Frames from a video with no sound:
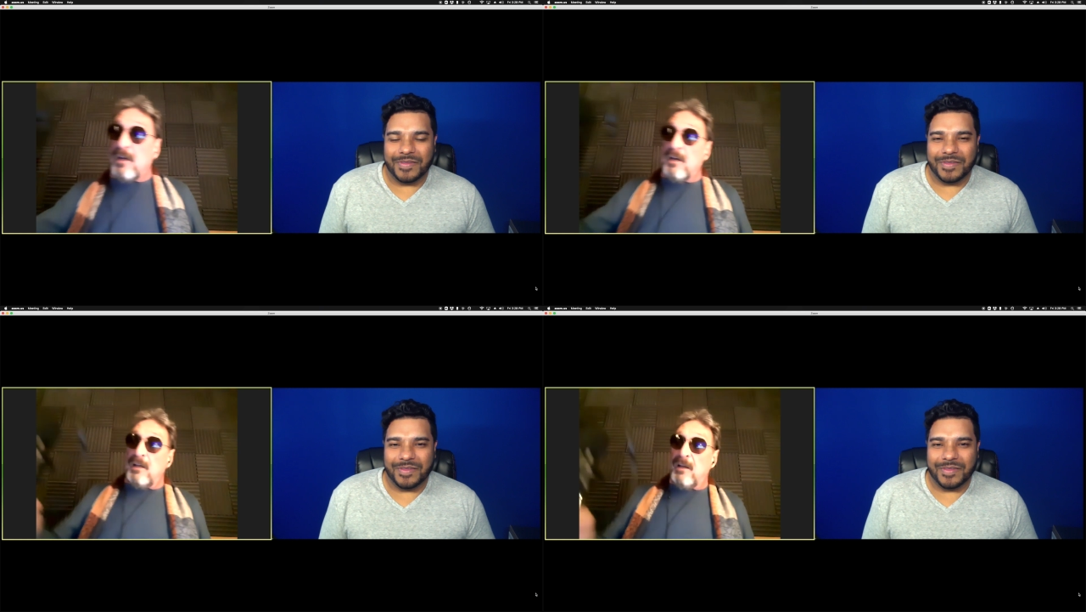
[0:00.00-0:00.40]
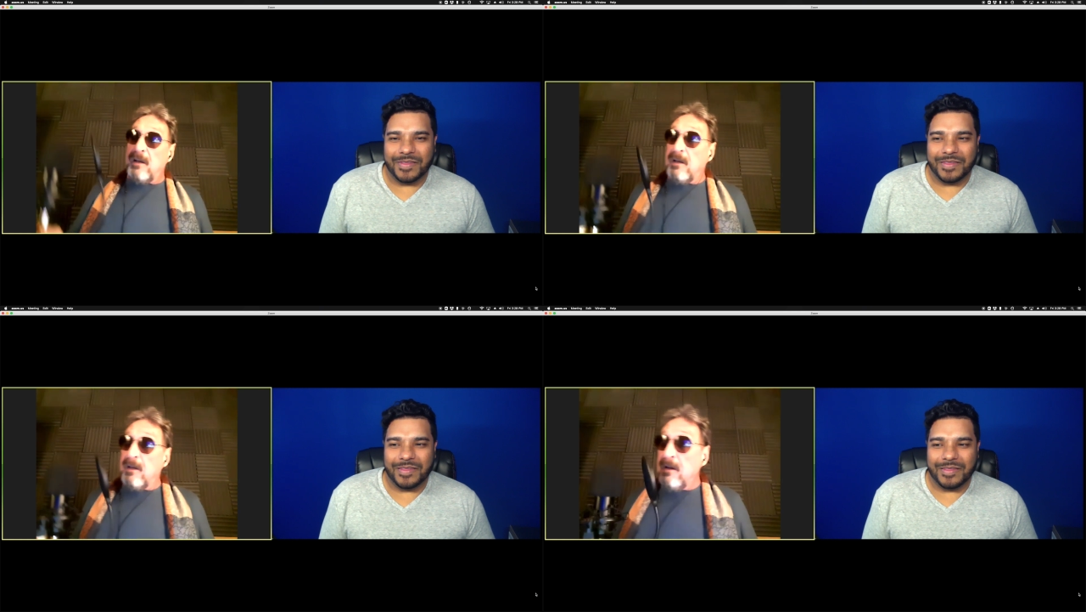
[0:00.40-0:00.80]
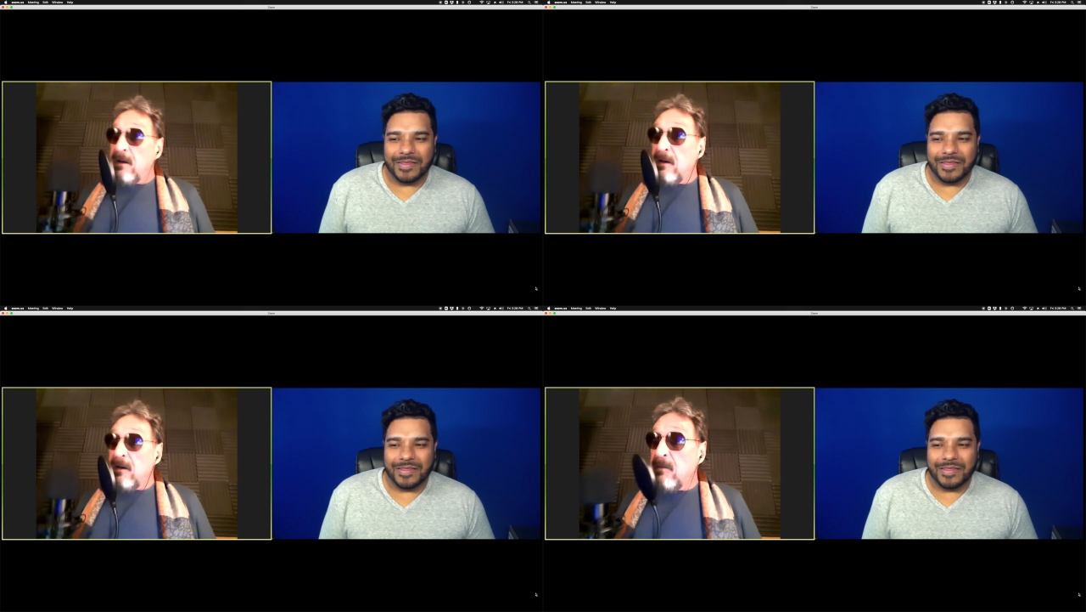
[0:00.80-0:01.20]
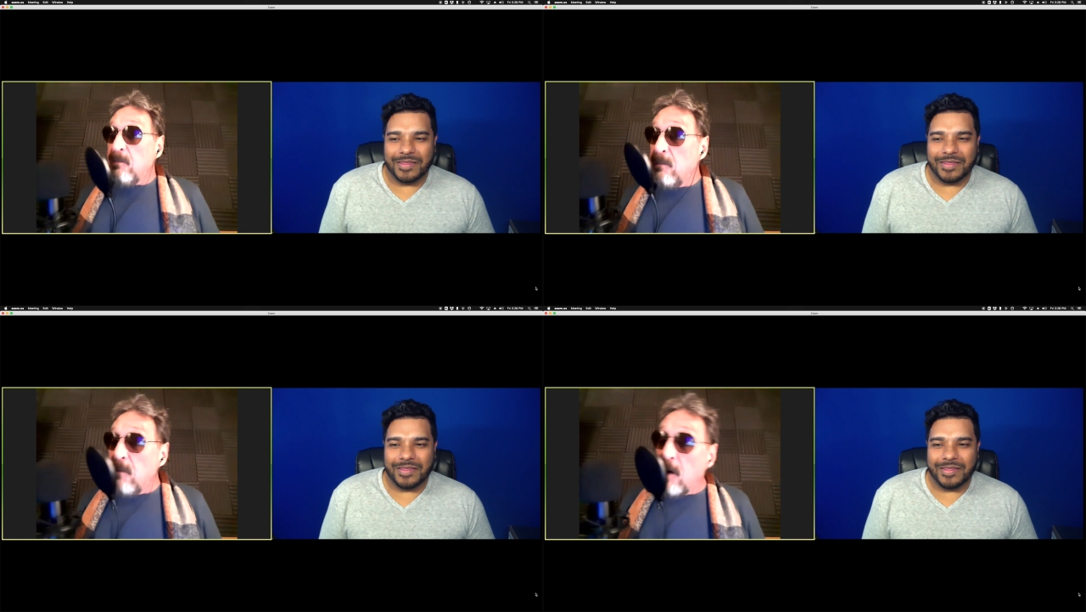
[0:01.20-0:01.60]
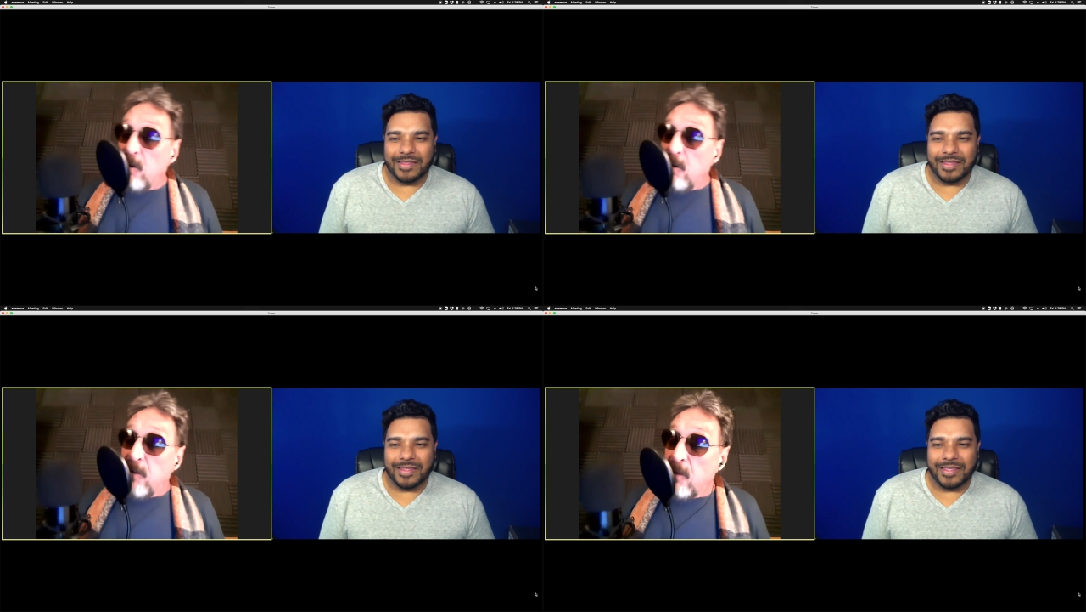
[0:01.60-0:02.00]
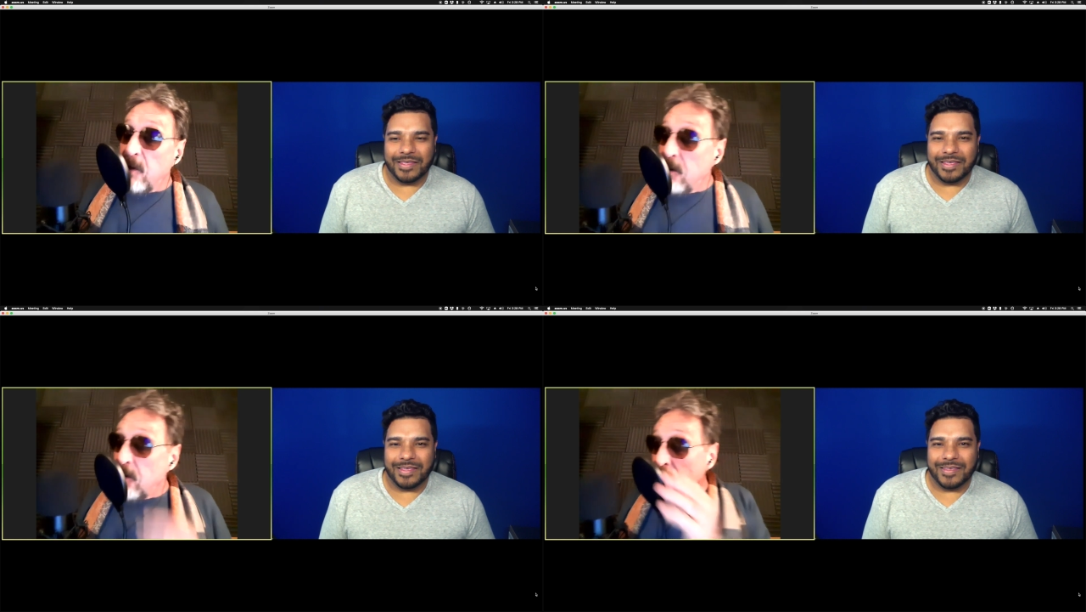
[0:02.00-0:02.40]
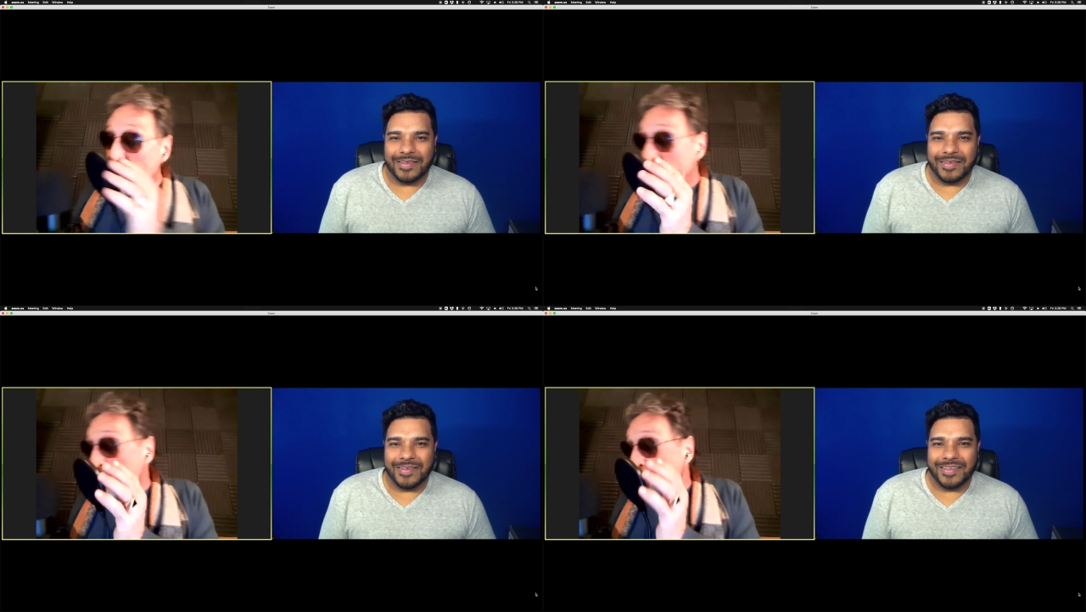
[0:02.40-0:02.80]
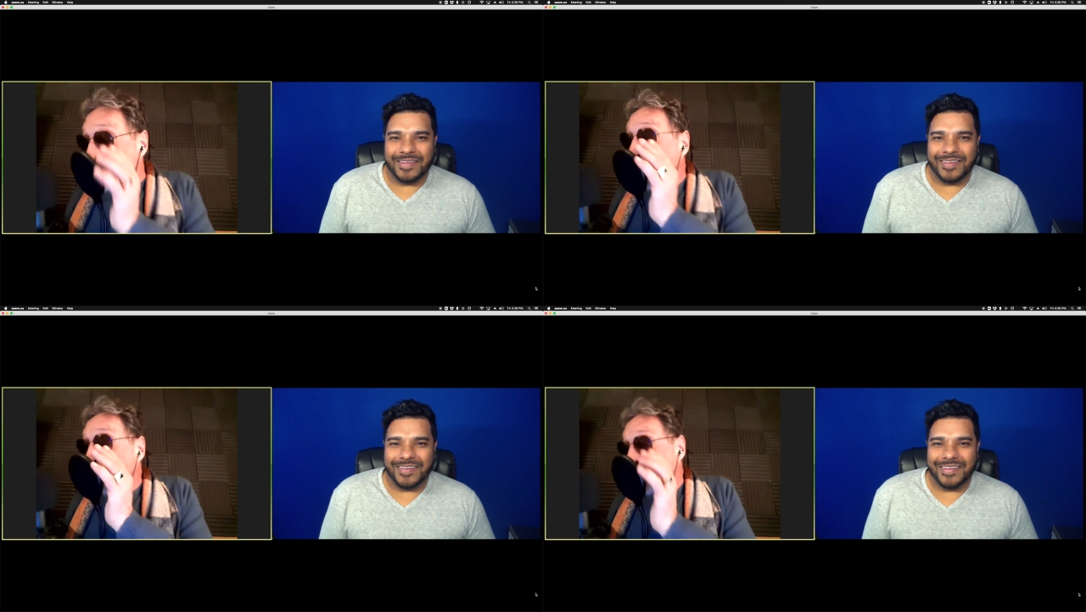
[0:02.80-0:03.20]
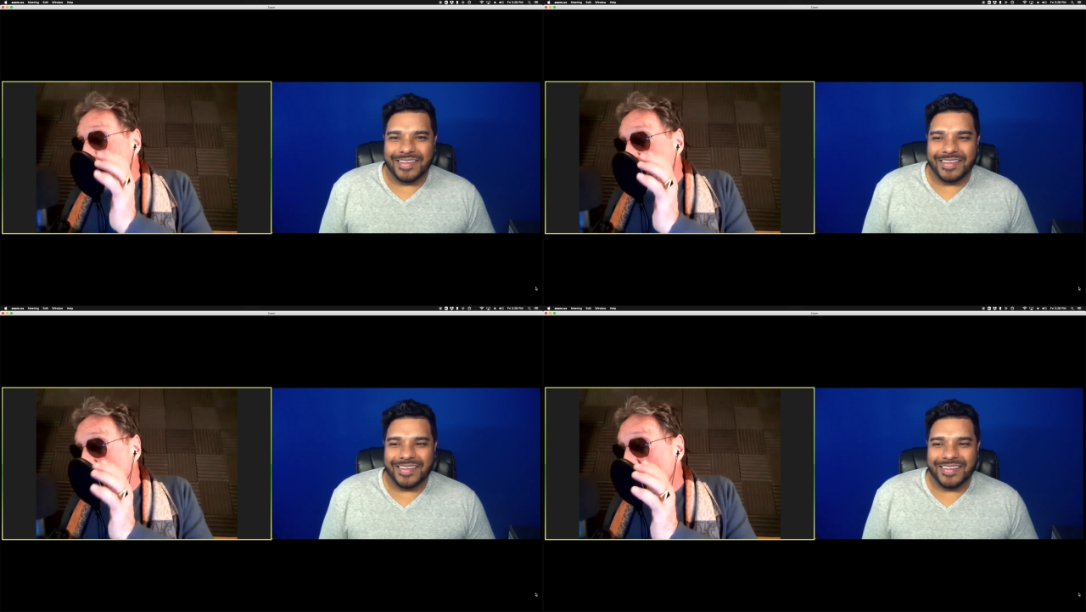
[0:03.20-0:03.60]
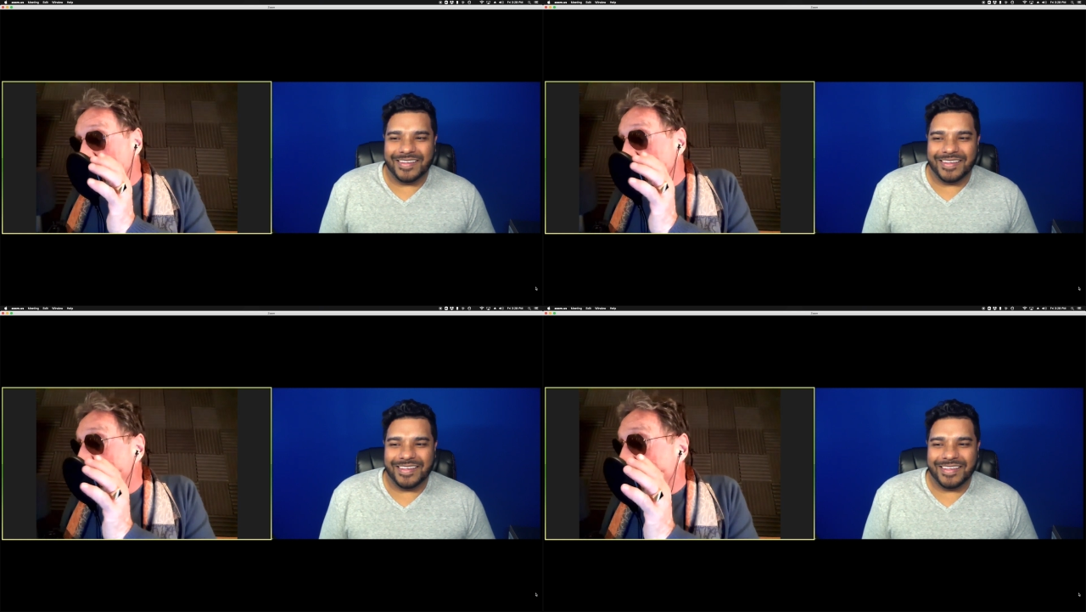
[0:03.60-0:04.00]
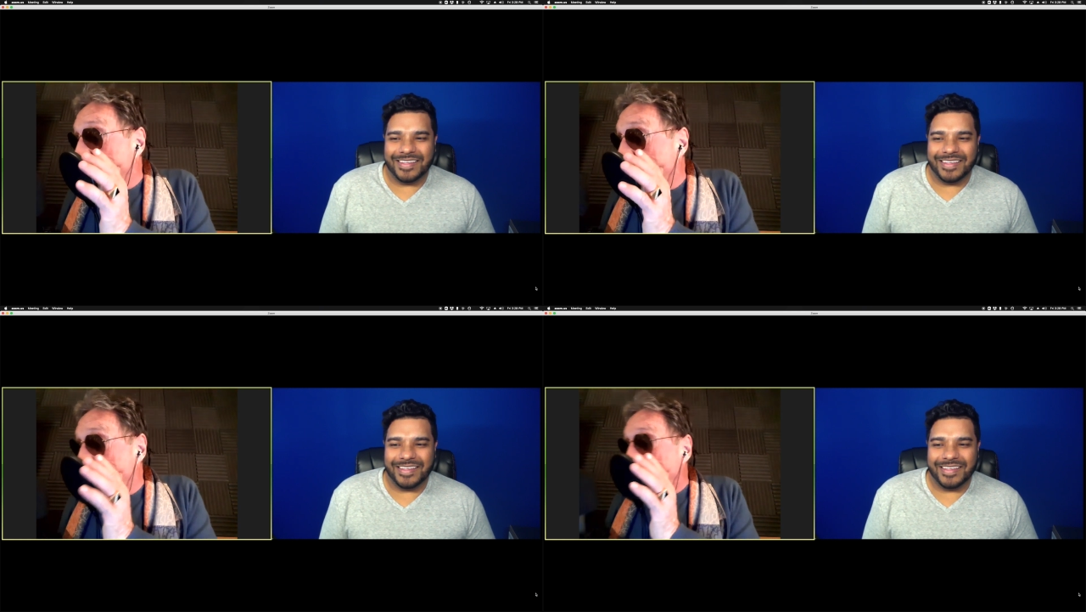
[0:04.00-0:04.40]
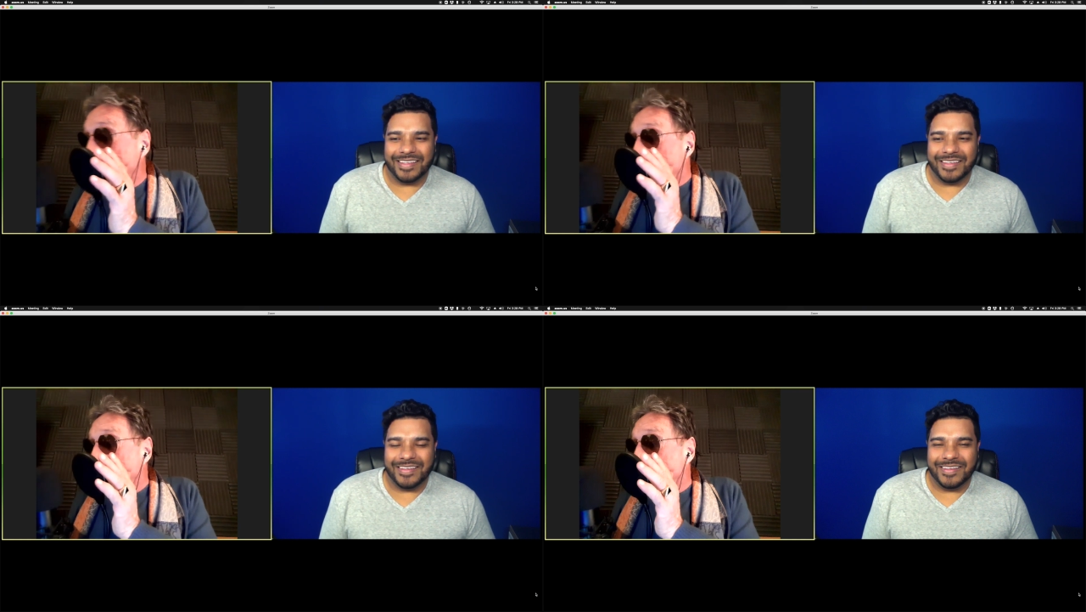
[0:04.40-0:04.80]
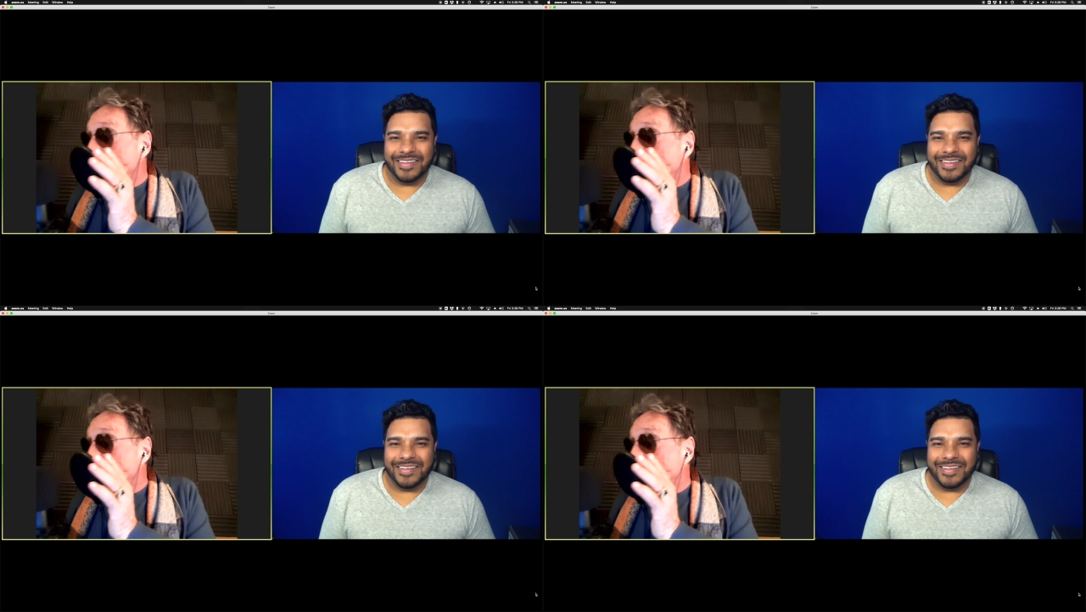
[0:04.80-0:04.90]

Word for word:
Speaker 1: uh, microphone here. Yes, isn't it? Uh, yes, it's a